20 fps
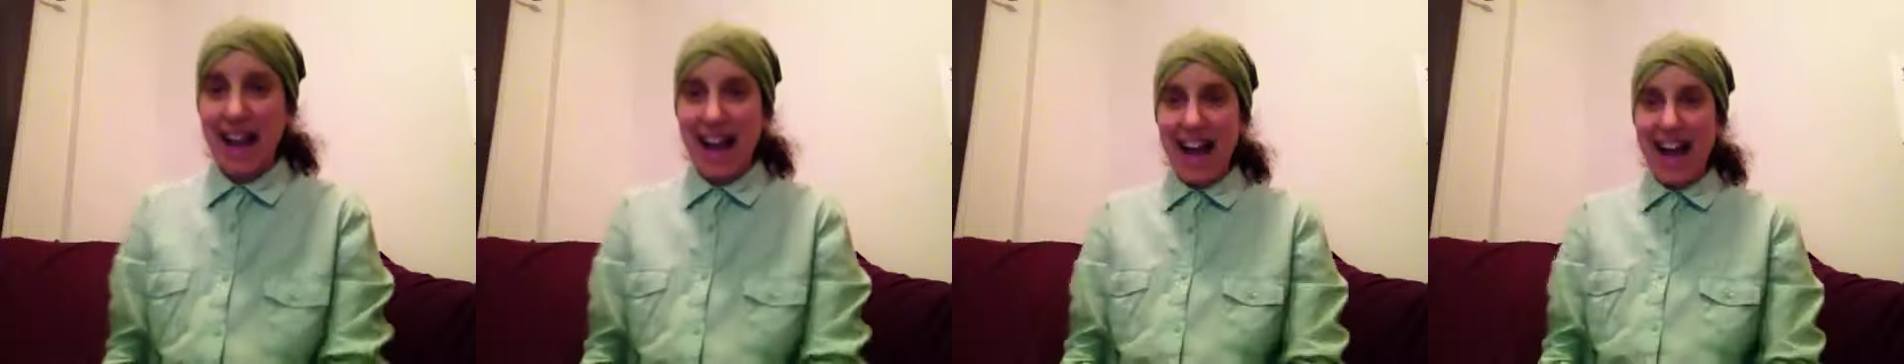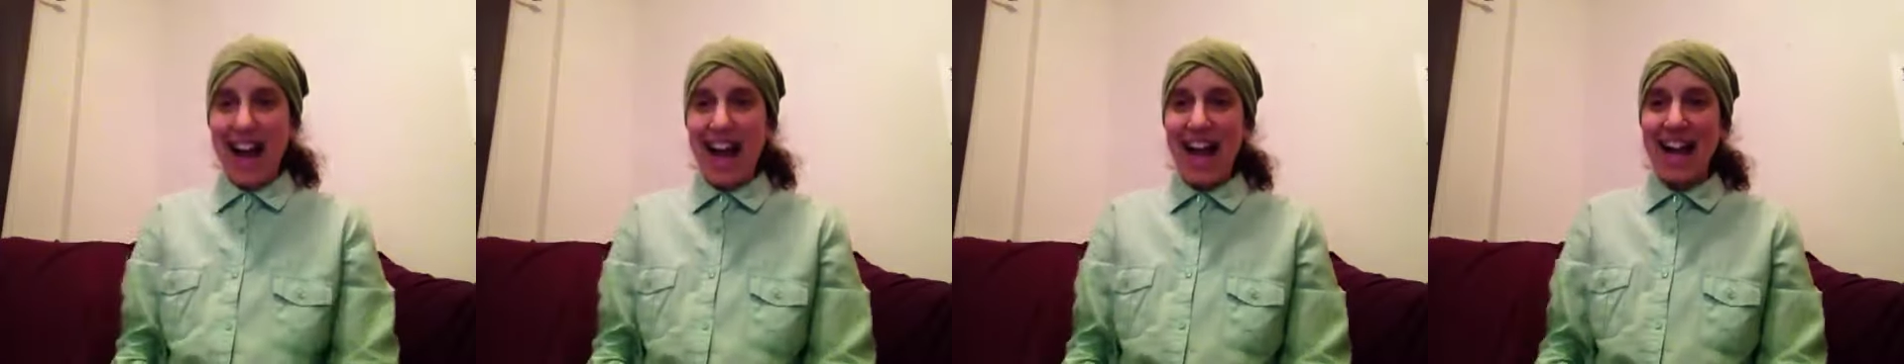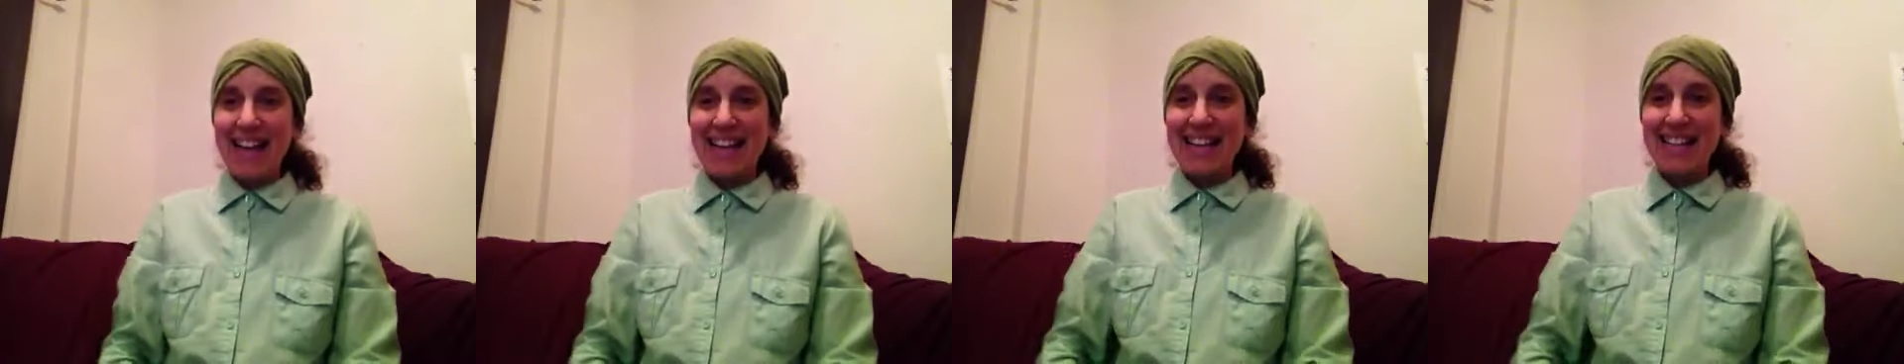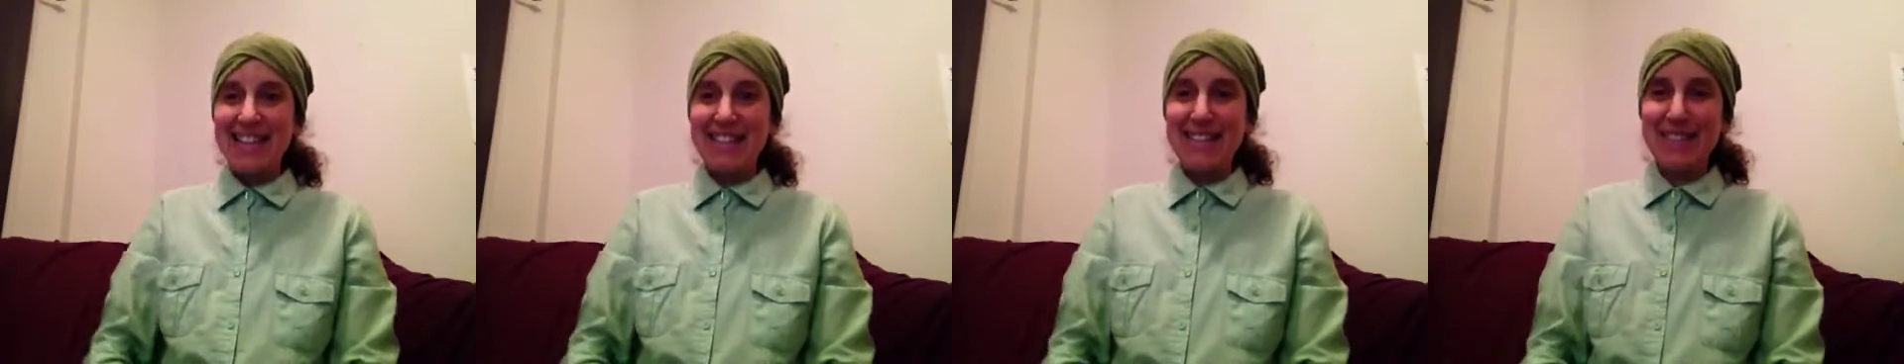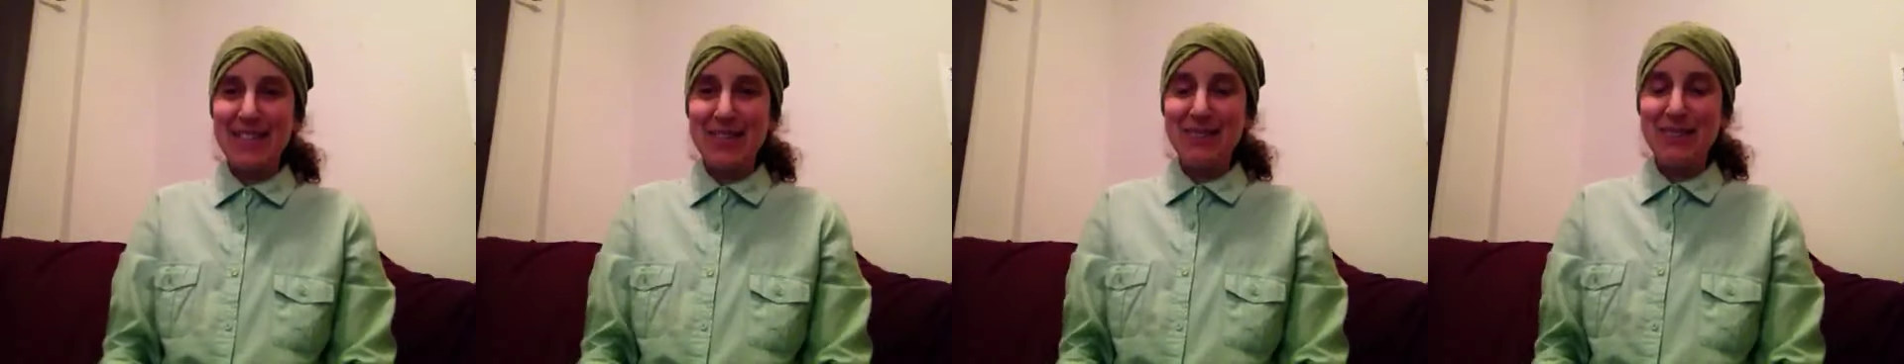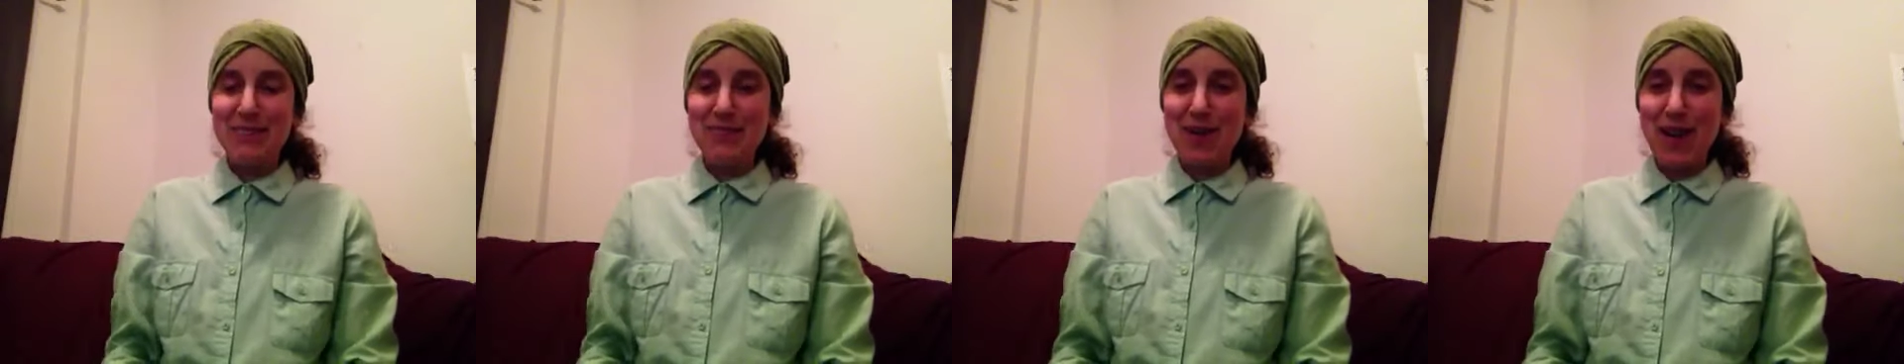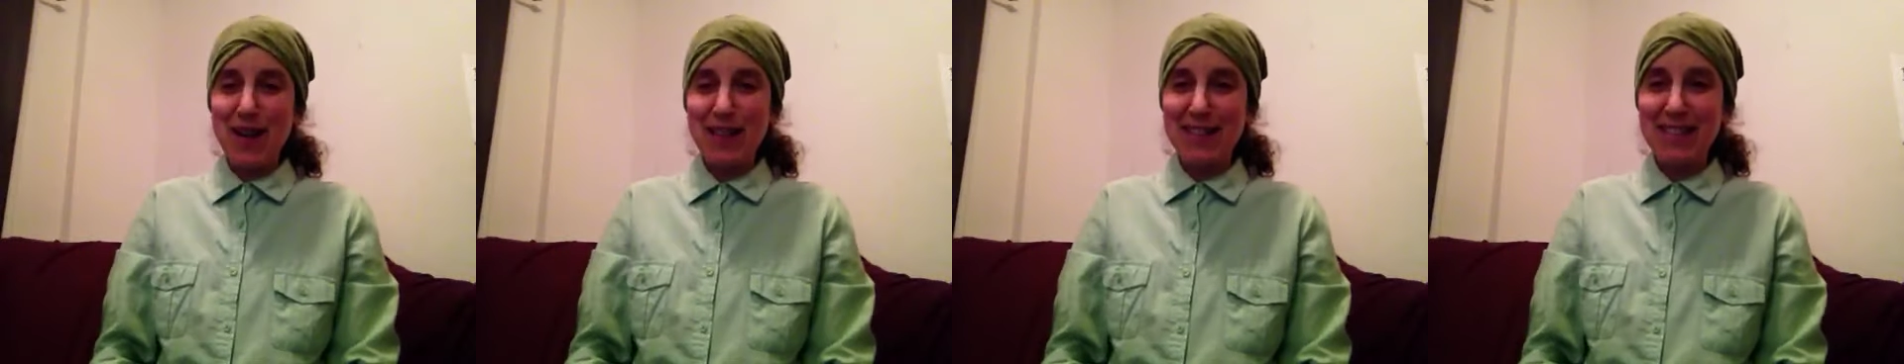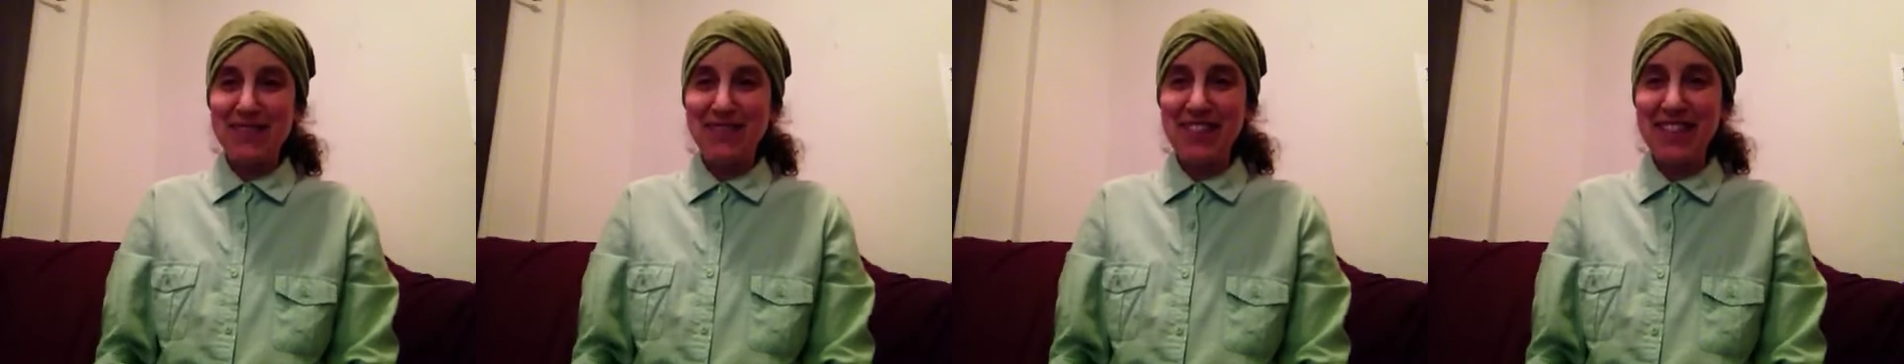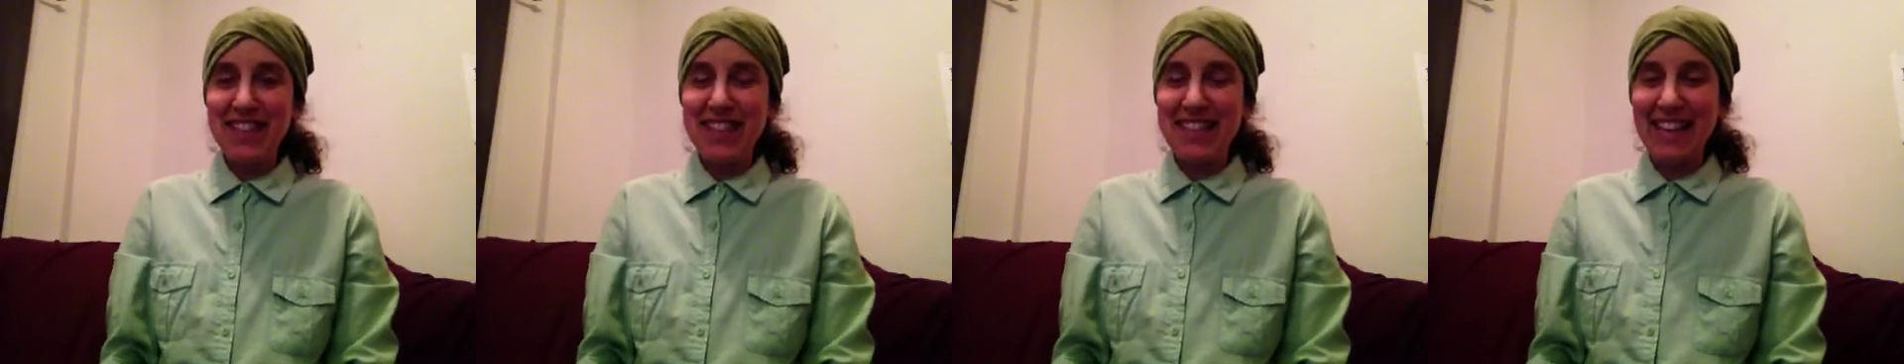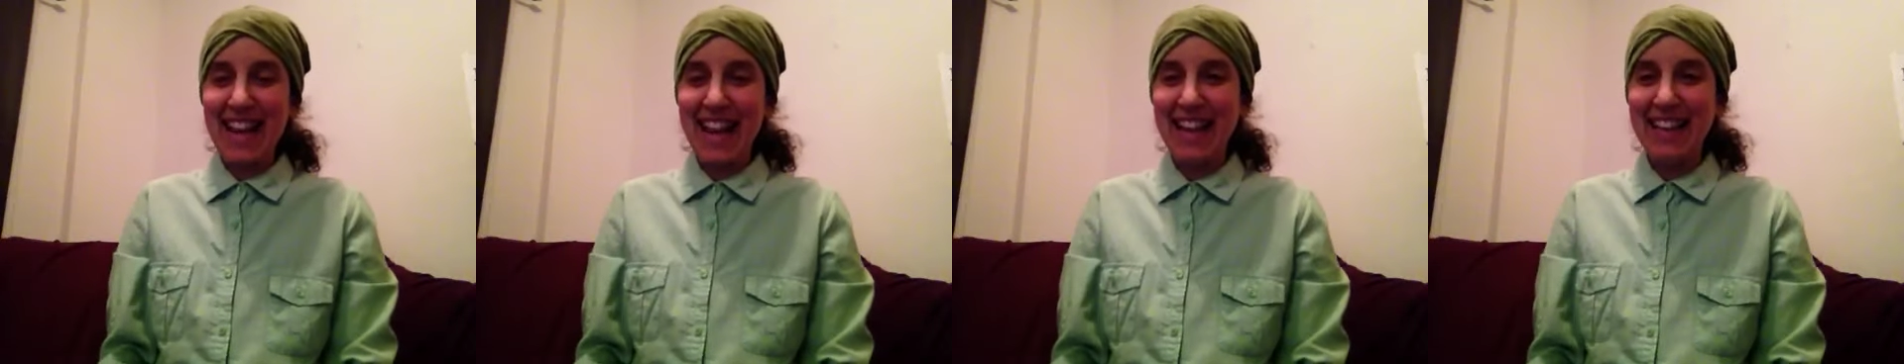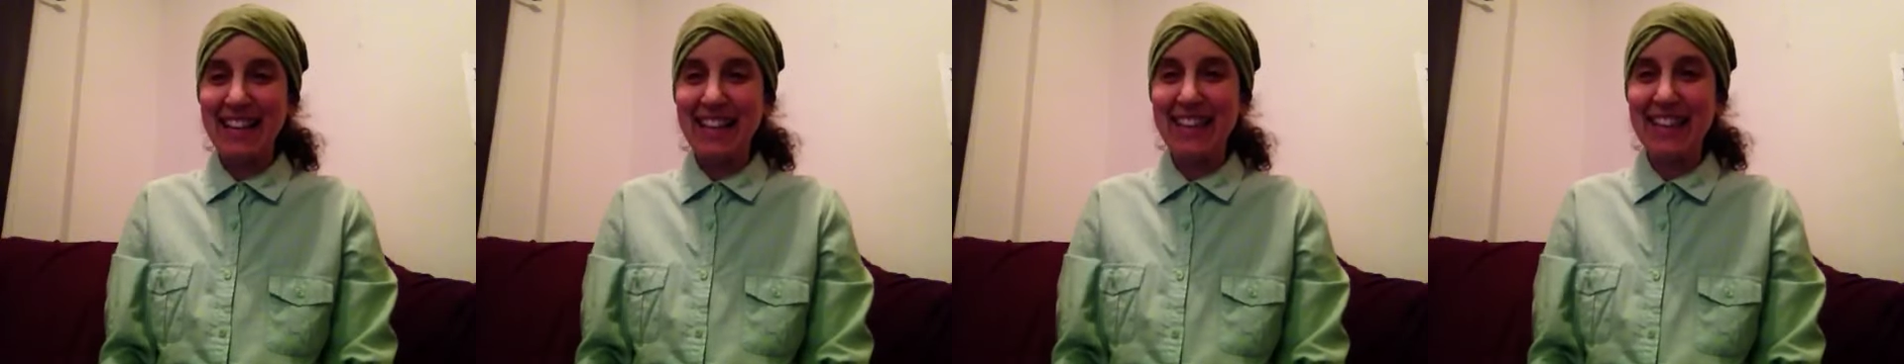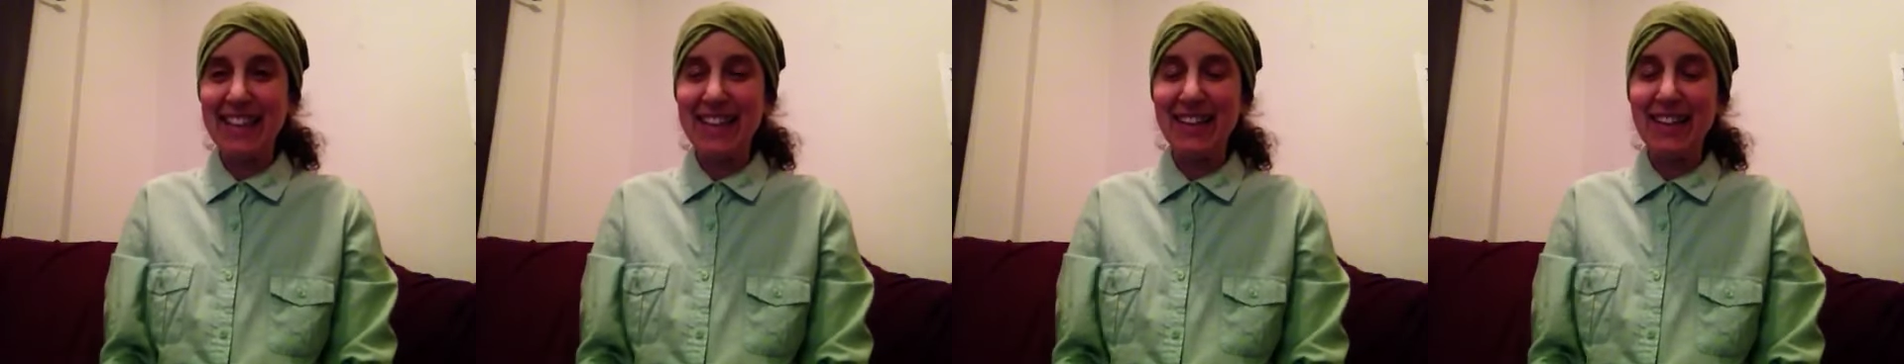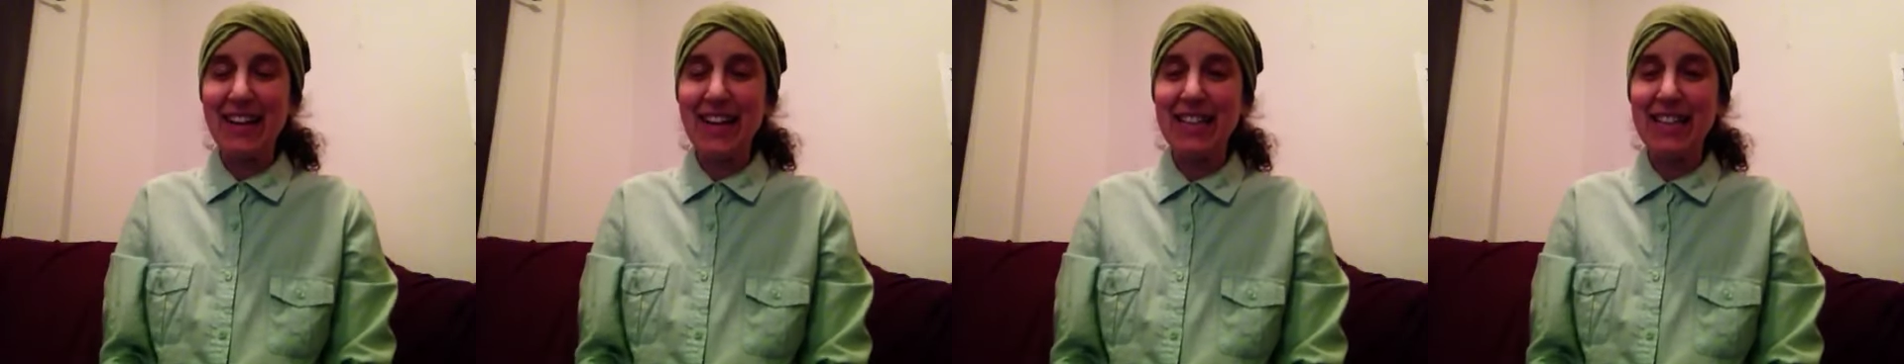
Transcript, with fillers: Hi, it's the Rawsome Vegan Gal here,